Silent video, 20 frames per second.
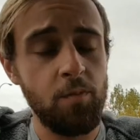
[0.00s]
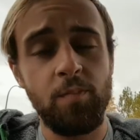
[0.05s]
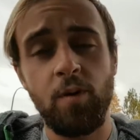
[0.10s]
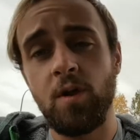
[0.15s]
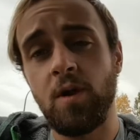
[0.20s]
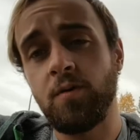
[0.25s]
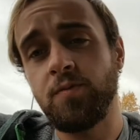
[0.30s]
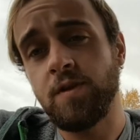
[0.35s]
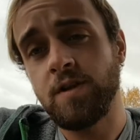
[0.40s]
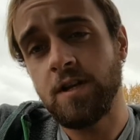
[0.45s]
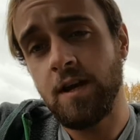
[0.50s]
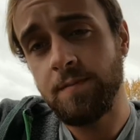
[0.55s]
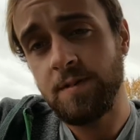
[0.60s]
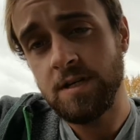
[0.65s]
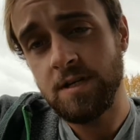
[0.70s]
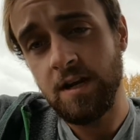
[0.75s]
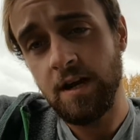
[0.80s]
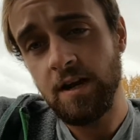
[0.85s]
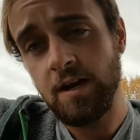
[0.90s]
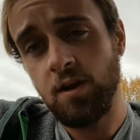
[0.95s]
You pull out the
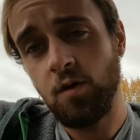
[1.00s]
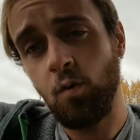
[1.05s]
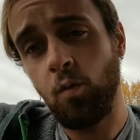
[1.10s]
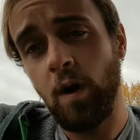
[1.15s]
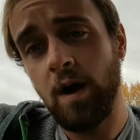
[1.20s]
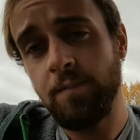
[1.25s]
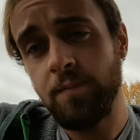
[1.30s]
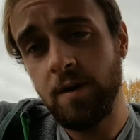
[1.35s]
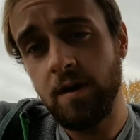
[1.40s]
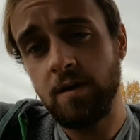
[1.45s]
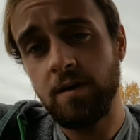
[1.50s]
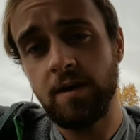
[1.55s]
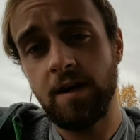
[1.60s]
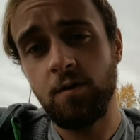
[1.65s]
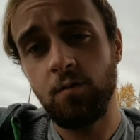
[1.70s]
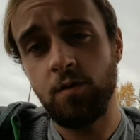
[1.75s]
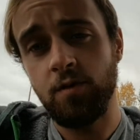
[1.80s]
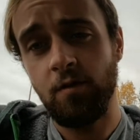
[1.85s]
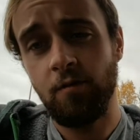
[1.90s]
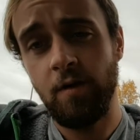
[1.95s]
dipstick, you wipe it
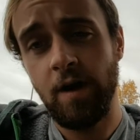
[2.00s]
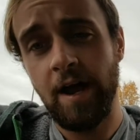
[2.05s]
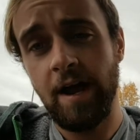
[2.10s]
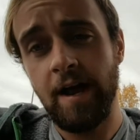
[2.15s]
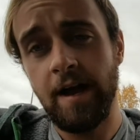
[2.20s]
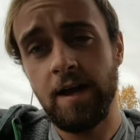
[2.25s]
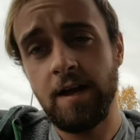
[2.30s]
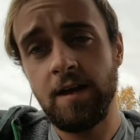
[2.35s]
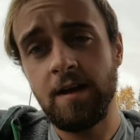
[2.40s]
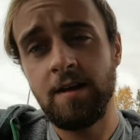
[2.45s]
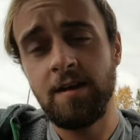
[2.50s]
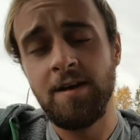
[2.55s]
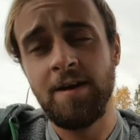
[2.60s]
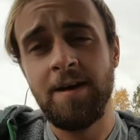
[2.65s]
clean with a rag,